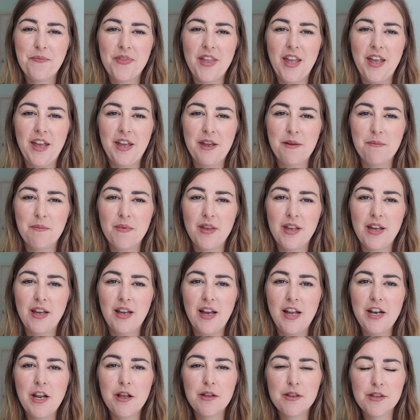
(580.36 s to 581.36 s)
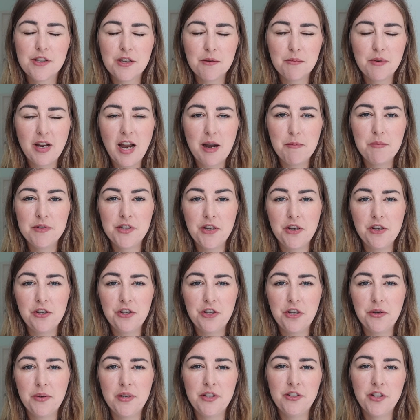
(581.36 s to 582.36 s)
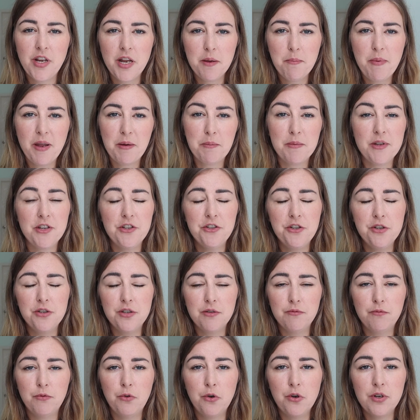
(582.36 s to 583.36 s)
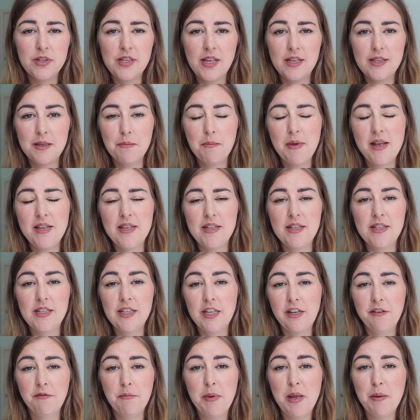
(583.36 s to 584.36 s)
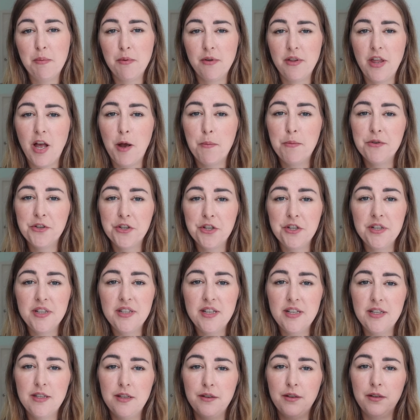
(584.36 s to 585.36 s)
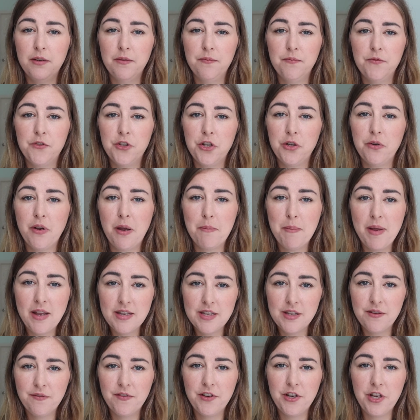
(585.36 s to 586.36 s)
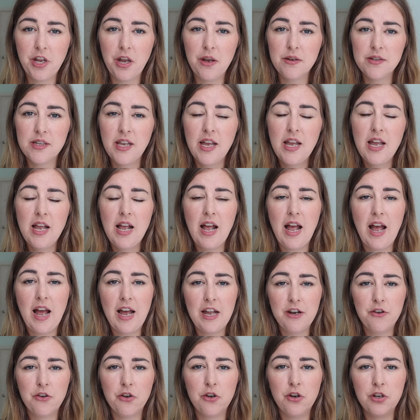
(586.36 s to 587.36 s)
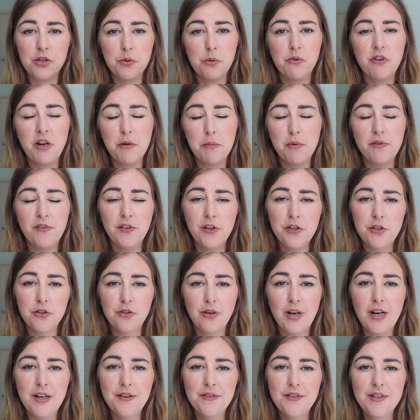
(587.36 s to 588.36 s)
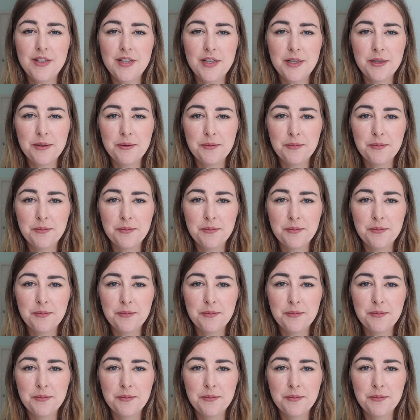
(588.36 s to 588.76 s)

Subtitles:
I know that some cameras only shoot in JPEG, but this shoots in RAW, so that's amazing to give people the opportunity to do amazing videos and also incredible photographs.